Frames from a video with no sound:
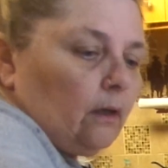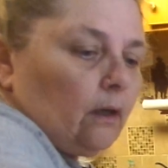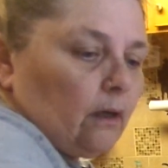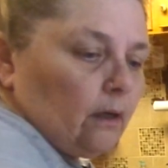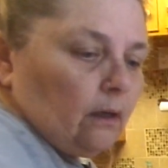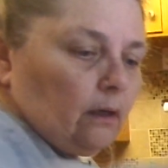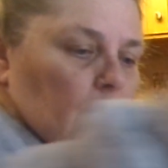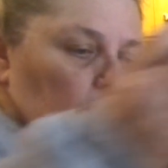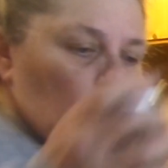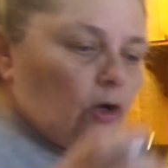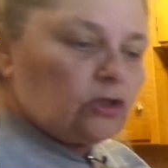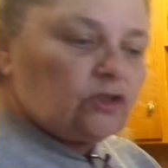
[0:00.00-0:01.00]

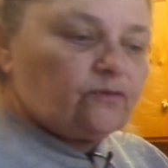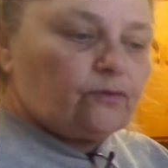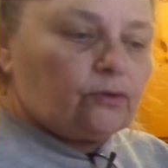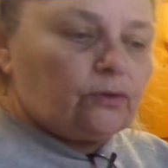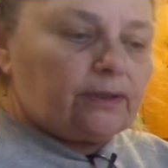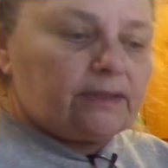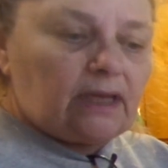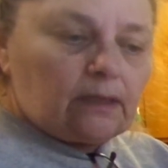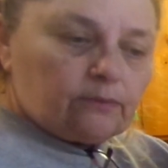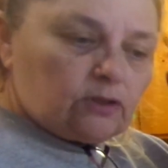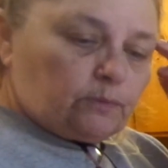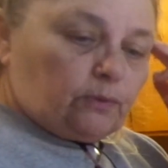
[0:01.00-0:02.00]
calls for a
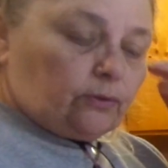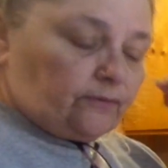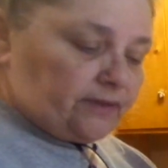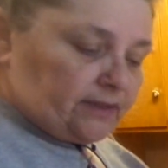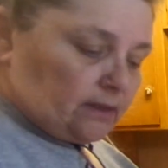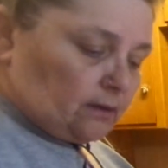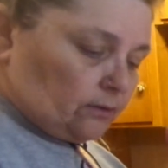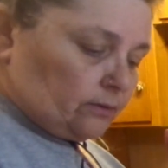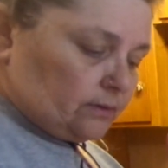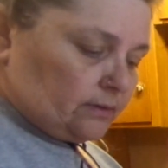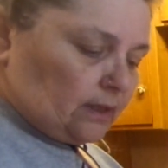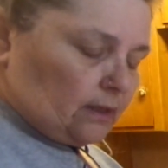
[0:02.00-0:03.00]
tablespoon of
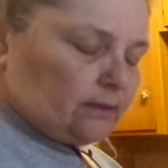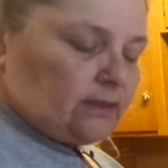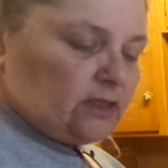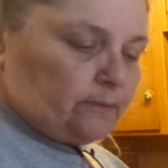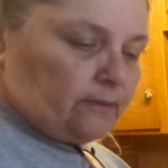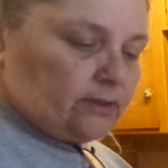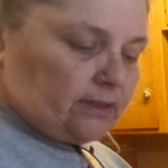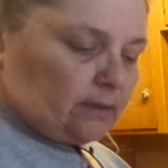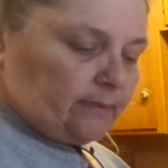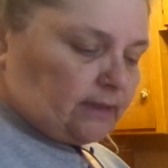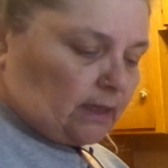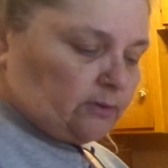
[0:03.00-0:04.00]
cinnamon, a teaspoon of
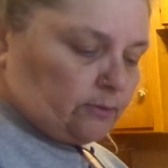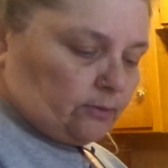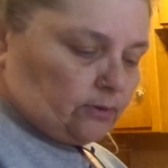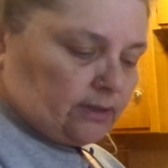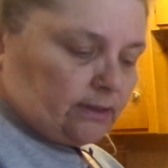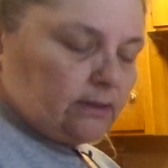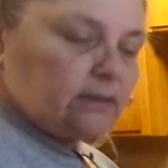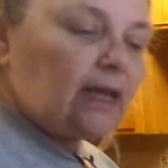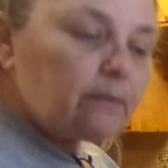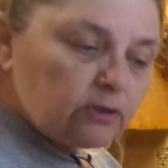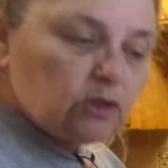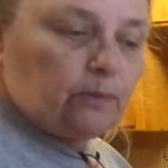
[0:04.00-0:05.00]
cinnamon,
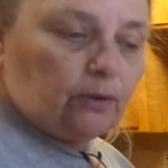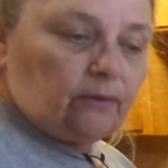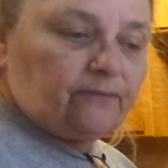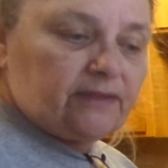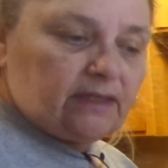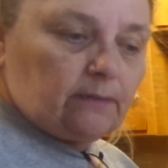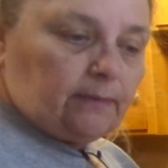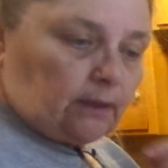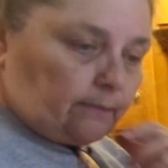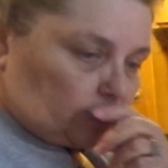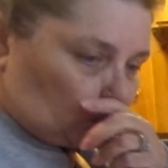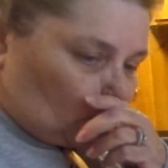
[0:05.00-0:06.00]
tablespoon of
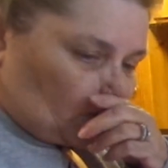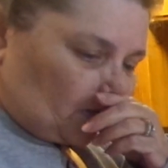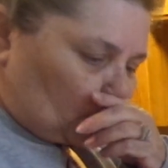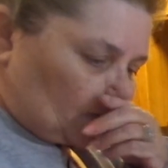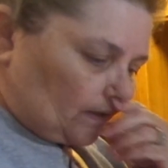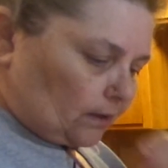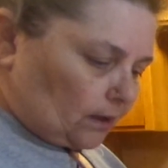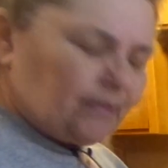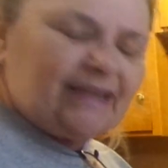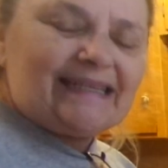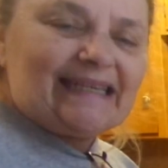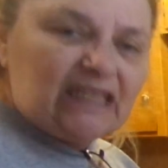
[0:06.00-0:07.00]
cinnamon.
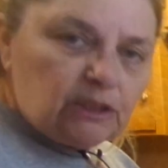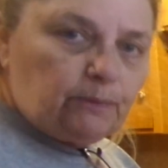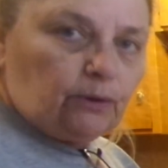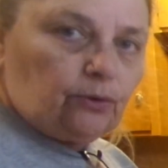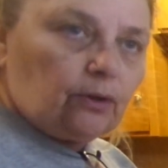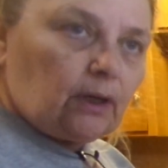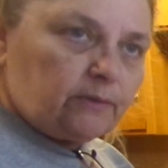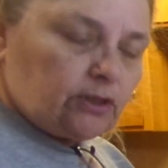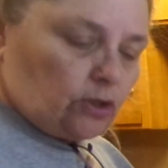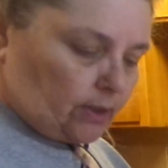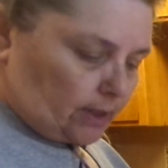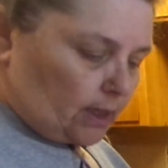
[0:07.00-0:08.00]
Teaspoon. I'm
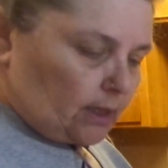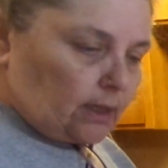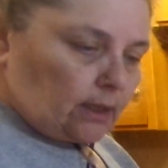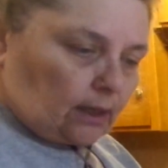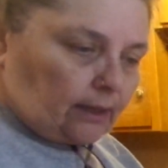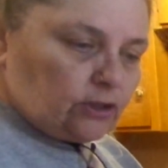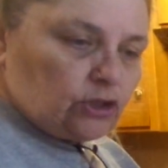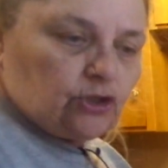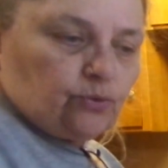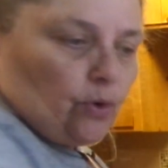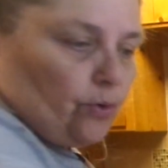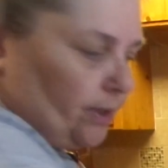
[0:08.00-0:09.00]
sorry. I just
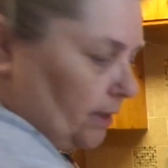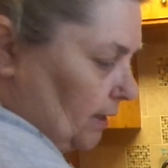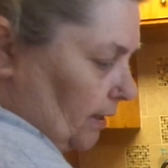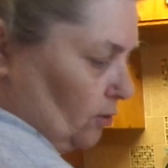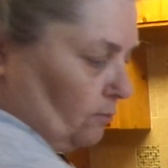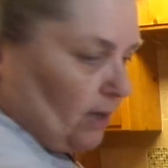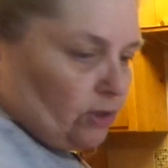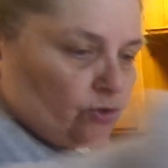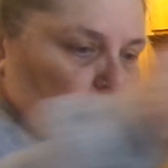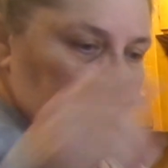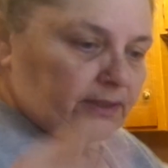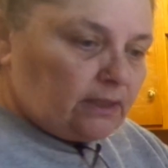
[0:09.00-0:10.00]
throw it in. I don't
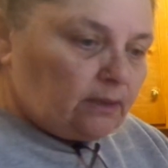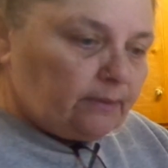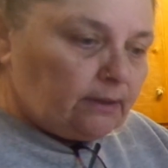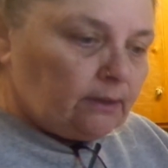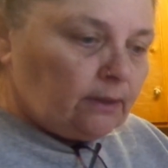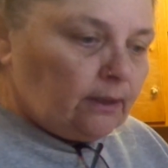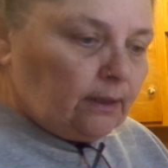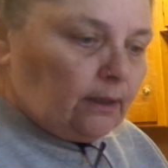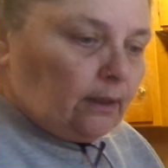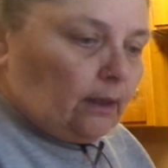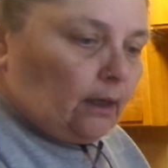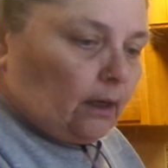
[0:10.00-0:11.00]
measure the cinnamon.
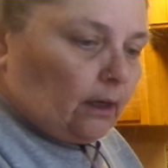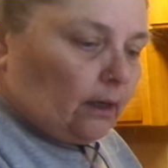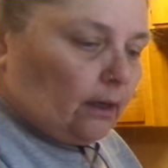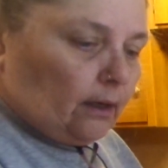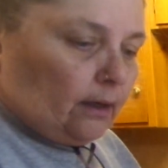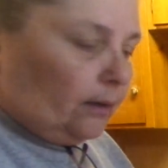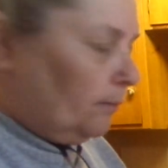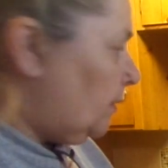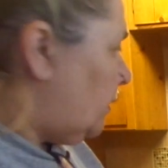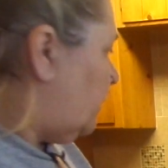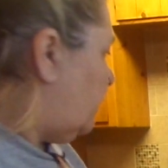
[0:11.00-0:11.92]
I